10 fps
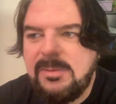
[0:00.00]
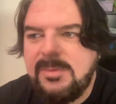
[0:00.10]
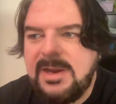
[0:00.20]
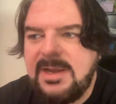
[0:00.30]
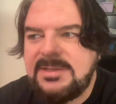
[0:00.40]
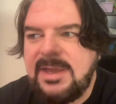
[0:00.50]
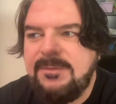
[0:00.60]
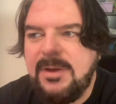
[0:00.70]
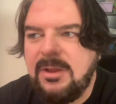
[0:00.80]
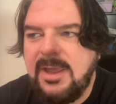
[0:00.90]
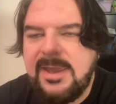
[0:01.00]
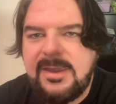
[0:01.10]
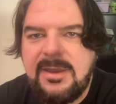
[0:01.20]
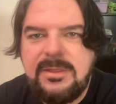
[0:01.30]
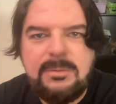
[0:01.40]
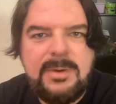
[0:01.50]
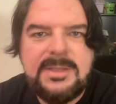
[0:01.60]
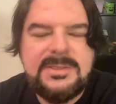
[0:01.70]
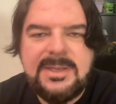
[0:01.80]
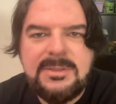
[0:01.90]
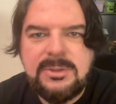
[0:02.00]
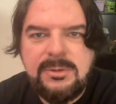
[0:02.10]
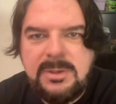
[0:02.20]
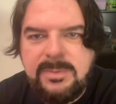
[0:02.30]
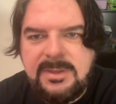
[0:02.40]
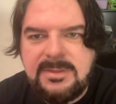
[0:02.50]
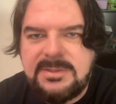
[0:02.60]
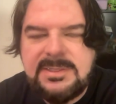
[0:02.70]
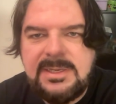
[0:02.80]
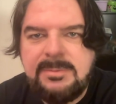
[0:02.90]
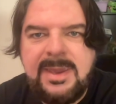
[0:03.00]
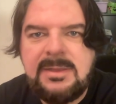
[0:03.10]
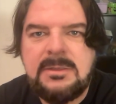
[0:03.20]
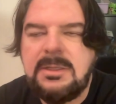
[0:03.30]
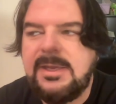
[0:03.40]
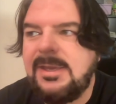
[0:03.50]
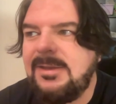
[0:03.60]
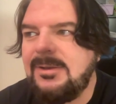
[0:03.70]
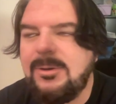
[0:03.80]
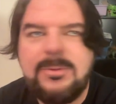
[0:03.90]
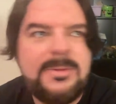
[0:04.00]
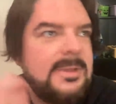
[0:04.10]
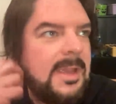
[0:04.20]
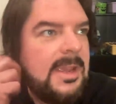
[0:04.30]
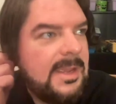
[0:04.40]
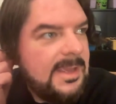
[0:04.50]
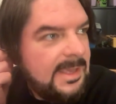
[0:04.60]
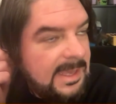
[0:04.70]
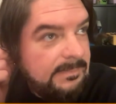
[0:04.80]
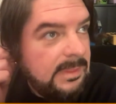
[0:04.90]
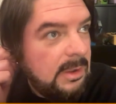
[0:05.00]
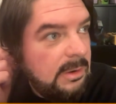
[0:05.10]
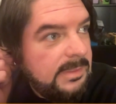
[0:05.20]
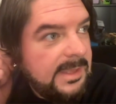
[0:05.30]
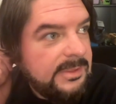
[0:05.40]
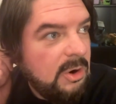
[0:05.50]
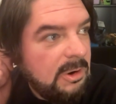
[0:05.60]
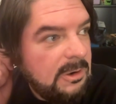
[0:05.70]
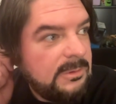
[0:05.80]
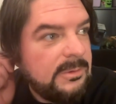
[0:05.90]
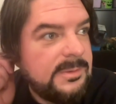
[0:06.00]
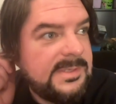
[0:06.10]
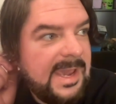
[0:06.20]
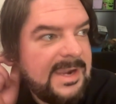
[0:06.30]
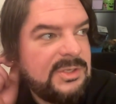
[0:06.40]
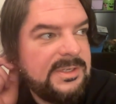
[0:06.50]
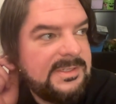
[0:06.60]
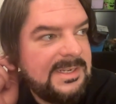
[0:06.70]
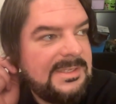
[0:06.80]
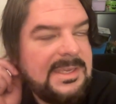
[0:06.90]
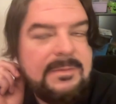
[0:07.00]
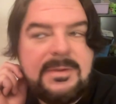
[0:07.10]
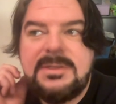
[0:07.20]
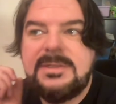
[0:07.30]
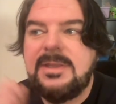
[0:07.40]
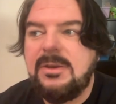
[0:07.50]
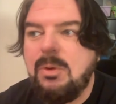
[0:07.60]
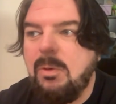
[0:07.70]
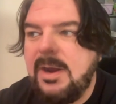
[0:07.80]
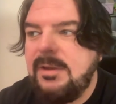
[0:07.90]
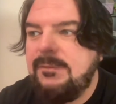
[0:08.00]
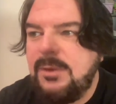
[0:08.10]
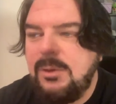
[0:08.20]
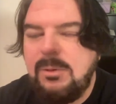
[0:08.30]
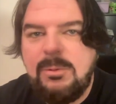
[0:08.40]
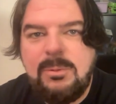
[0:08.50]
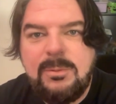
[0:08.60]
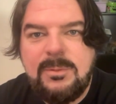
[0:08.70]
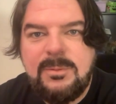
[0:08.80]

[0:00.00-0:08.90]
it because I felt like the Redskins are going to beat this team handily. You know, it was, even though that the Cardinals actually did give us quite a few